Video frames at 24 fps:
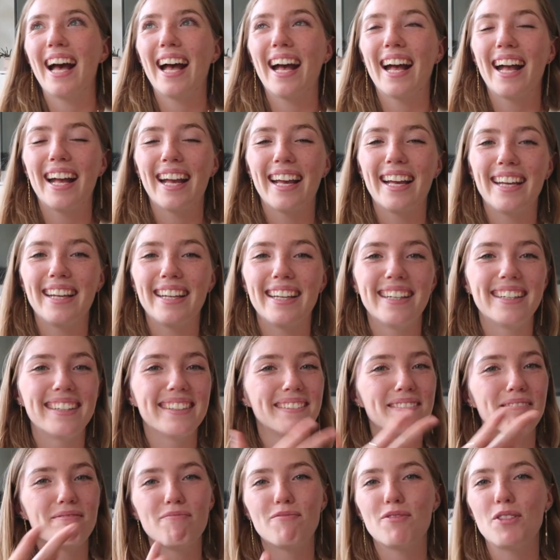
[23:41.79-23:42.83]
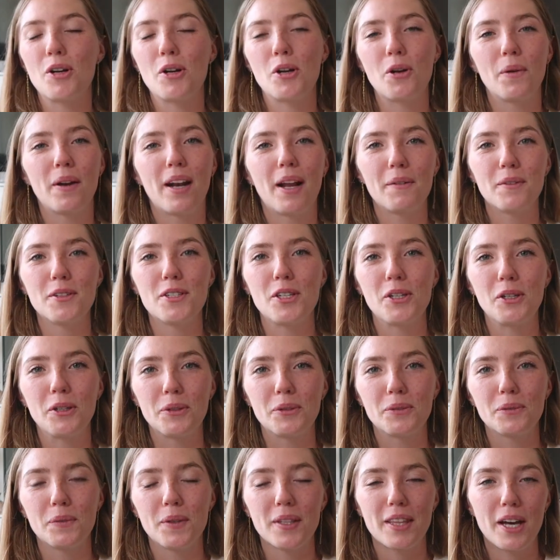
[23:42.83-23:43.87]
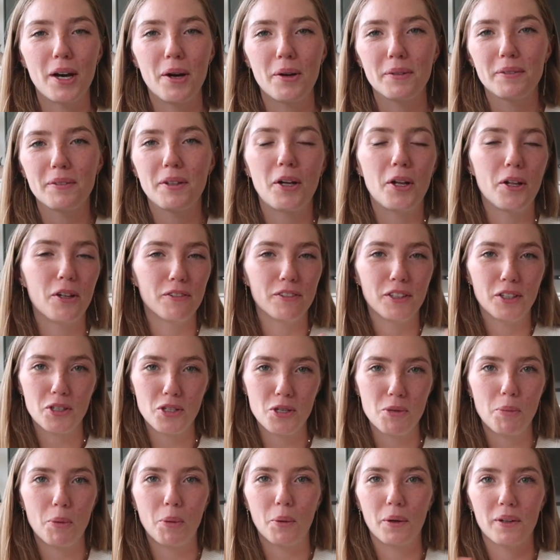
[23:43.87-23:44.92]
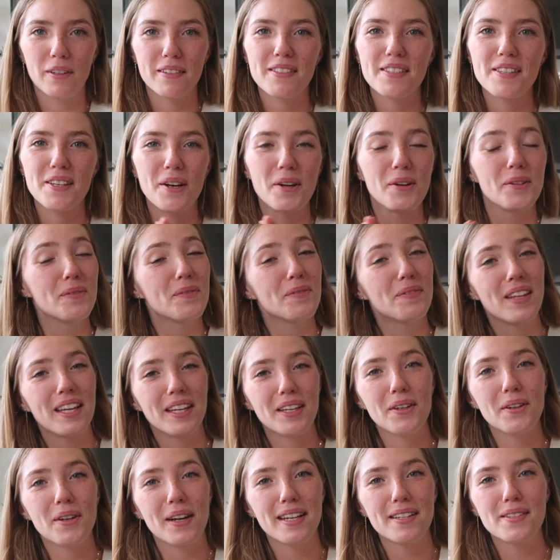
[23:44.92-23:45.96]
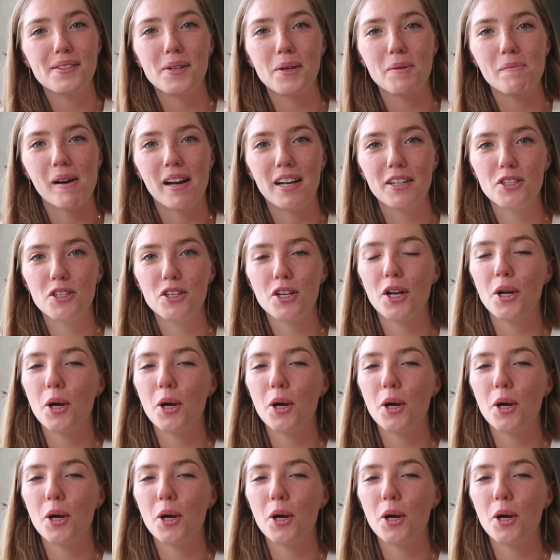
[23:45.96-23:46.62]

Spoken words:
I don't know what I would do without all of your support, so thank you guys so much.